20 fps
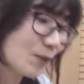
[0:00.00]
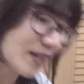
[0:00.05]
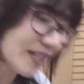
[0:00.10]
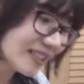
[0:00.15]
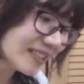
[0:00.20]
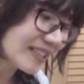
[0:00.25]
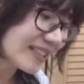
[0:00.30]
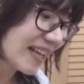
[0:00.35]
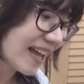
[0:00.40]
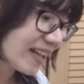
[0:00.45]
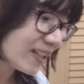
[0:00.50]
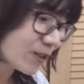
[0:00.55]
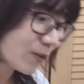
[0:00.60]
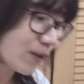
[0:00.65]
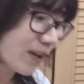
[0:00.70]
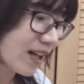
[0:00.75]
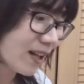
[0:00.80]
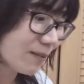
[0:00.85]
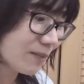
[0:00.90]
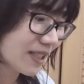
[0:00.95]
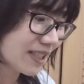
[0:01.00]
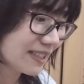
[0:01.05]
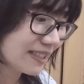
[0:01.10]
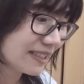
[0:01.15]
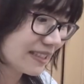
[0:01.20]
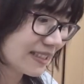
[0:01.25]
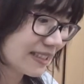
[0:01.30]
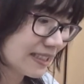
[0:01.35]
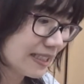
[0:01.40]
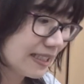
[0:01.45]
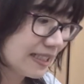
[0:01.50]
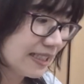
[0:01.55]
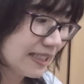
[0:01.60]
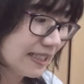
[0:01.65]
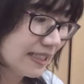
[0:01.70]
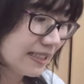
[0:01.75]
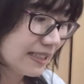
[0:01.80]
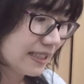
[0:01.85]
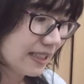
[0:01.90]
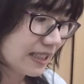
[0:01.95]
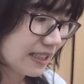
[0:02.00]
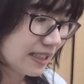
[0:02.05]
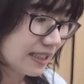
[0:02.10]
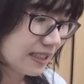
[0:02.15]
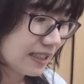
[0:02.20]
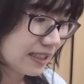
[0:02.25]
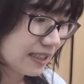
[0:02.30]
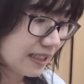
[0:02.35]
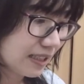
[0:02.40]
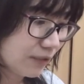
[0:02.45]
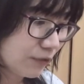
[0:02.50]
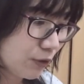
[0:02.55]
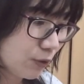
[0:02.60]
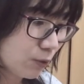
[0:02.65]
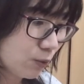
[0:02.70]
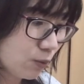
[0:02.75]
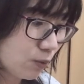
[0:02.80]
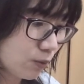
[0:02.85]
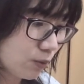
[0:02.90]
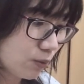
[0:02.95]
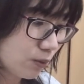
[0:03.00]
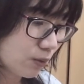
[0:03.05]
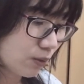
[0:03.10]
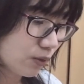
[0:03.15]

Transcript: wigs as well, because if you